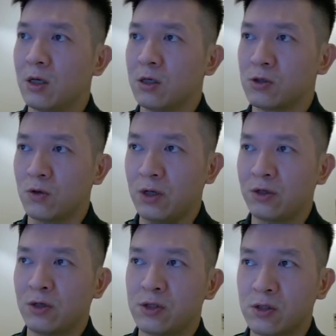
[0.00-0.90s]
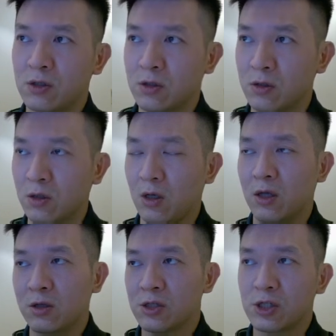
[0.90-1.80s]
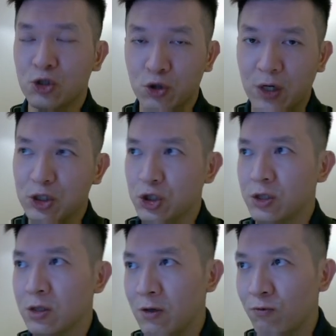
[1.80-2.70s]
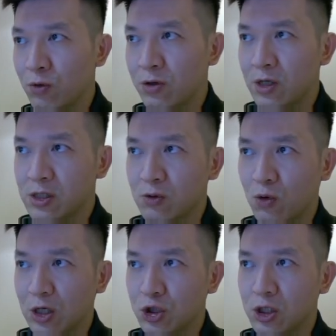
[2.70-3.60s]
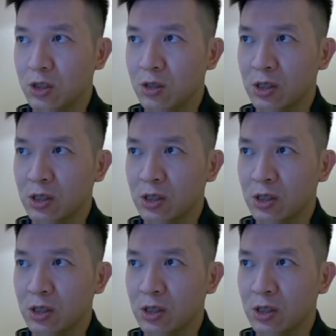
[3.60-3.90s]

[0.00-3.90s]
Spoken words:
So in this situation with this question,